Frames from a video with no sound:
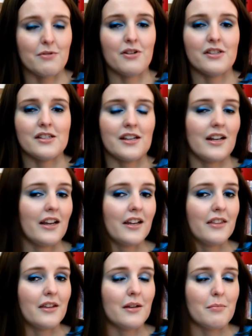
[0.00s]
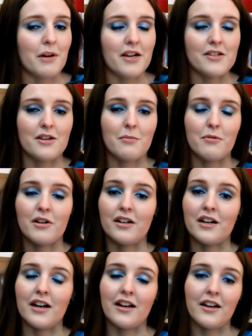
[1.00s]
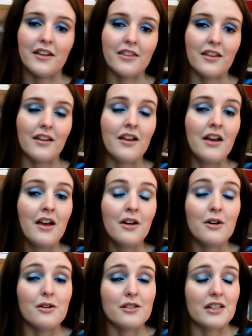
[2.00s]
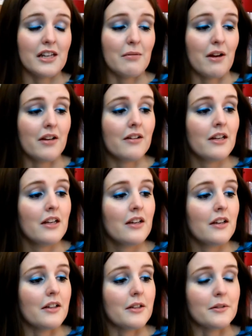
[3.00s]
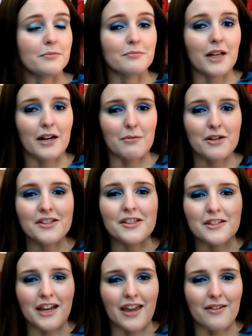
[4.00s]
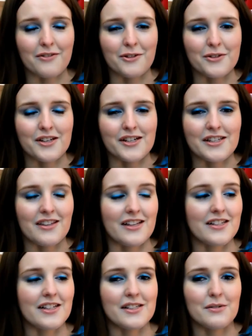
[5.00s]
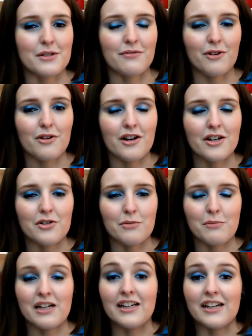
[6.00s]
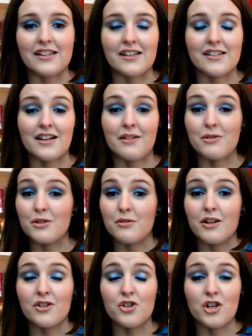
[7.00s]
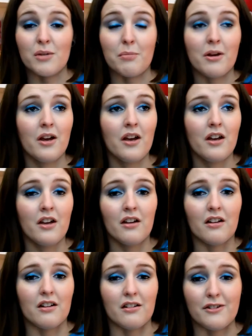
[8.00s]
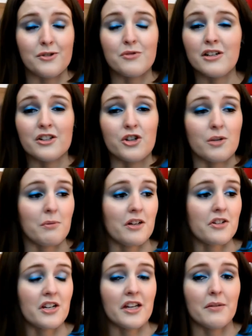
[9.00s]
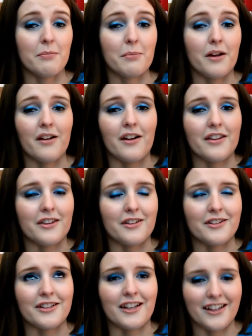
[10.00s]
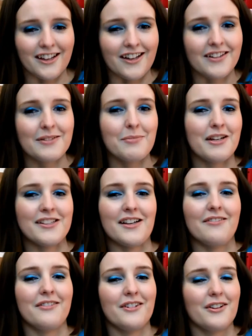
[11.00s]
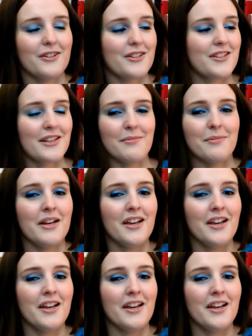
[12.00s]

waters. I like the Bioderma one and I like the Caudalie one. And I wanted to get a full size of this because it was 400 millilitres and it was quite cheap. It was really cheap actually, but I thought I can't, because I've got several